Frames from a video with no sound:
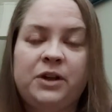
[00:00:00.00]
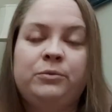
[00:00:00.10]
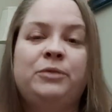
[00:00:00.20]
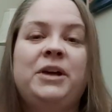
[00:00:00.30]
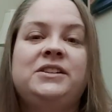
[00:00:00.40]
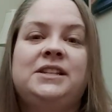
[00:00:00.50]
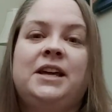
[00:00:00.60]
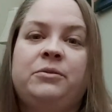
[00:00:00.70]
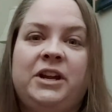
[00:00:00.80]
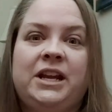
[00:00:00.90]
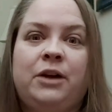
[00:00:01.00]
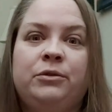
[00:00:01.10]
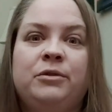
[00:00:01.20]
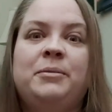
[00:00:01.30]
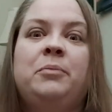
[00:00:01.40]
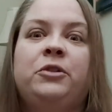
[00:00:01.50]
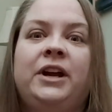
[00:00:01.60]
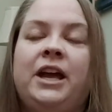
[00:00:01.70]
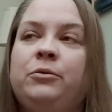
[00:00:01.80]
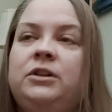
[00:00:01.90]
And we're melting that away now. We're
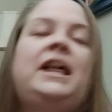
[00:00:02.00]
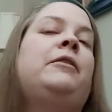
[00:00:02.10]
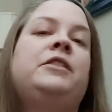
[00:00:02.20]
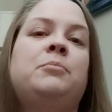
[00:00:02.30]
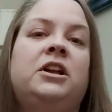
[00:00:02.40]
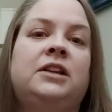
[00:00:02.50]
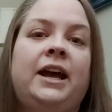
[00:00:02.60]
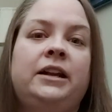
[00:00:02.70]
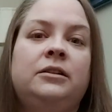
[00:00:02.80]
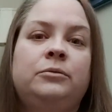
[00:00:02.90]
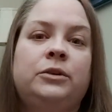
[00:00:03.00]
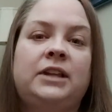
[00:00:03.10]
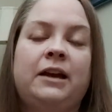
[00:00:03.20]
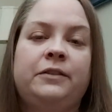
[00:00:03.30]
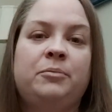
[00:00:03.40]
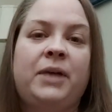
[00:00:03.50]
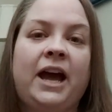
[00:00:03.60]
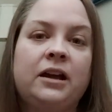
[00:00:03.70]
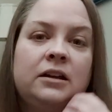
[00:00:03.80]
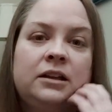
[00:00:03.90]
remembering and we're allowing them online. We're allowing them
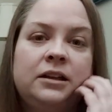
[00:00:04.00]
back.